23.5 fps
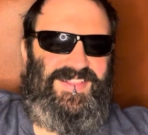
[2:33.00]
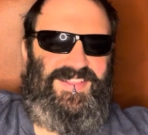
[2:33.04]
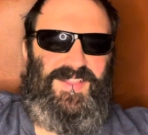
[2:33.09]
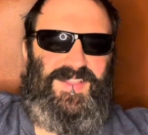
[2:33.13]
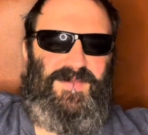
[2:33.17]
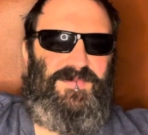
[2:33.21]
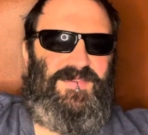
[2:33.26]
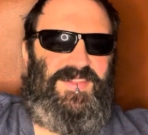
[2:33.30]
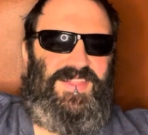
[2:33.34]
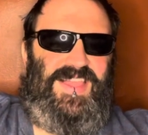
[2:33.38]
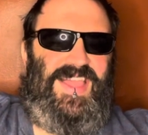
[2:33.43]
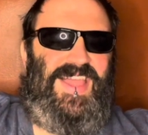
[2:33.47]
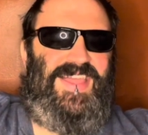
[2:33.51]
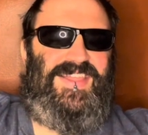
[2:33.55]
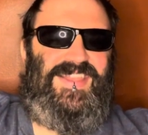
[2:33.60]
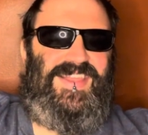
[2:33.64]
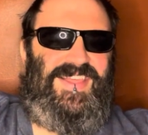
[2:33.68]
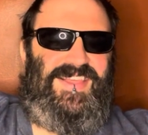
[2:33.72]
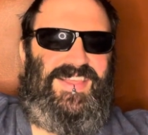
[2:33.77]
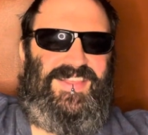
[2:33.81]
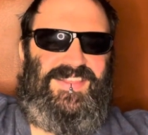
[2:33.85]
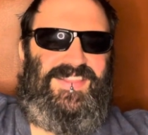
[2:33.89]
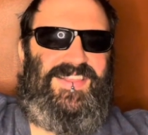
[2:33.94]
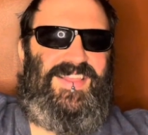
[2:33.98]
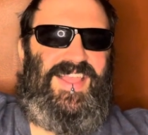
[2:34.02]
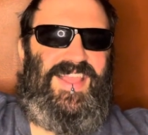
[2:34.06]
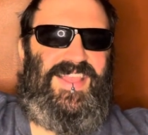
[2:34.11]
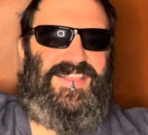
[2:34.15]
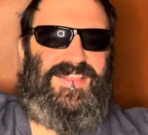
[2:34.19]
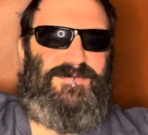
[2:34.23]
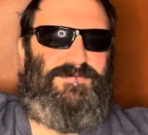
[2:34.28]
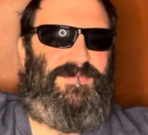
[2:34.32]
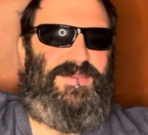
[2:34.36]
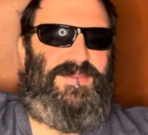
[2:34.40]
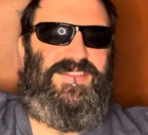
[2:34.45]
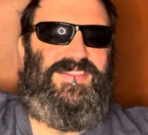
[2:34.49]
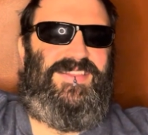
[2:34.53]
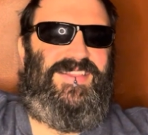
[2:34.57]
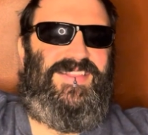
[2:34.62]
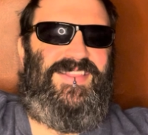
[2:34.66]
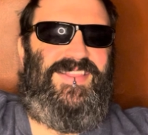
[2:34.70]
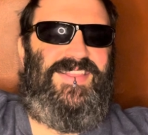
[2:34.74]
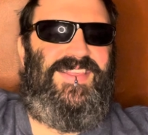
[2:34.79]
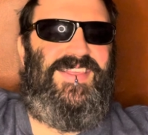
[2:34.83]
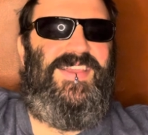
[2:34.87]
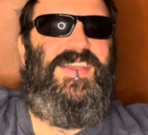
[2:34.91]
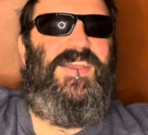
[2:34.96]
I'm glad that he still has
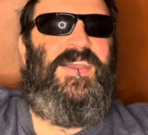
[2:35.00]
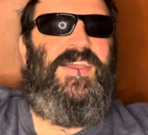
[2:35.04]
opinions.